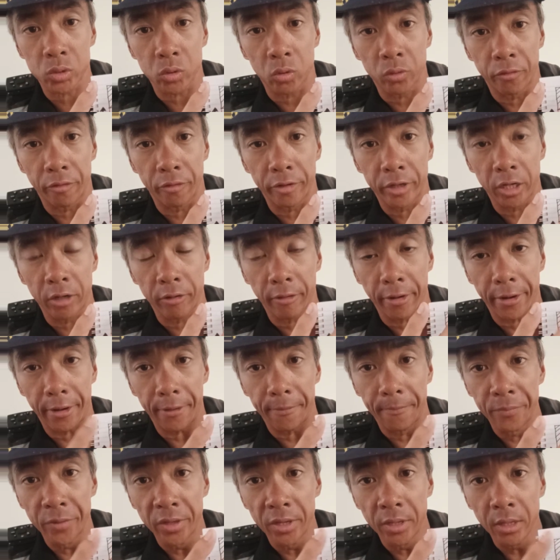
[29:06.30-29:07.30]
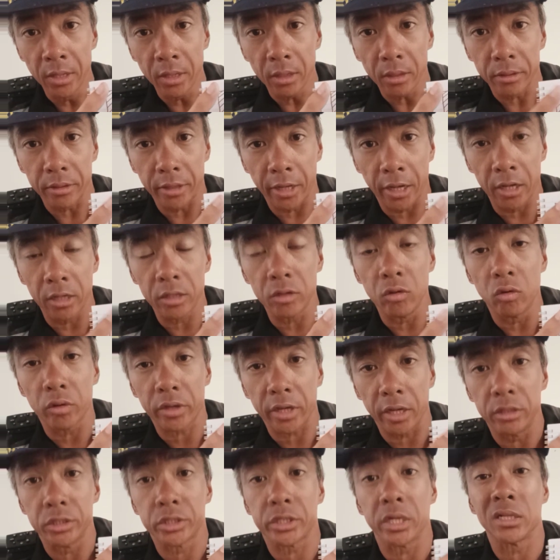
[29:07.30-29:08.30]
zone already, right, then you
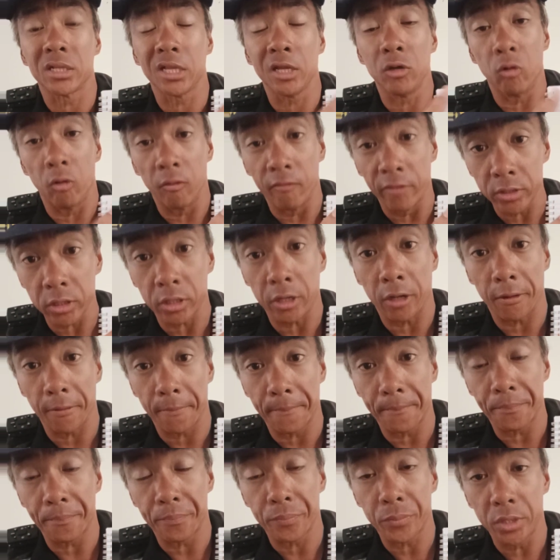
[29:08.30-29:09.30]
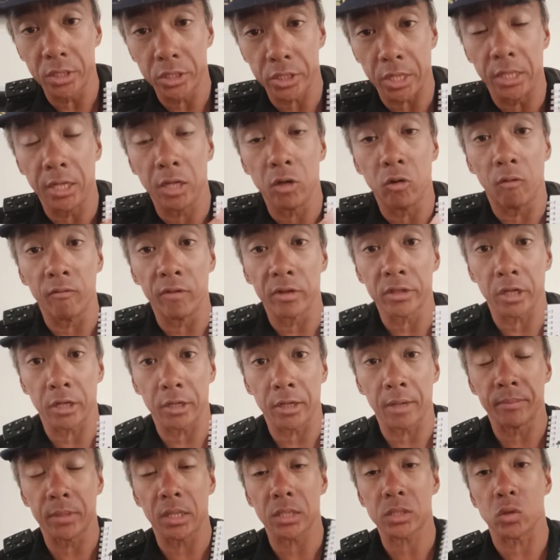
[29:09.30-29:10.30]
can gently overtake
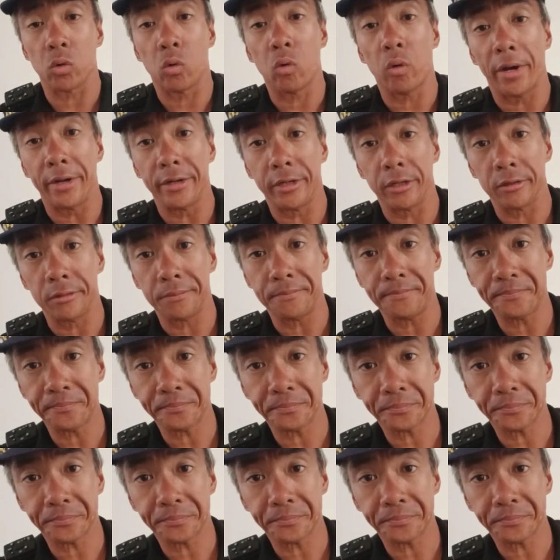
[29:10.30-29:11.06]
them. That's the whole idea.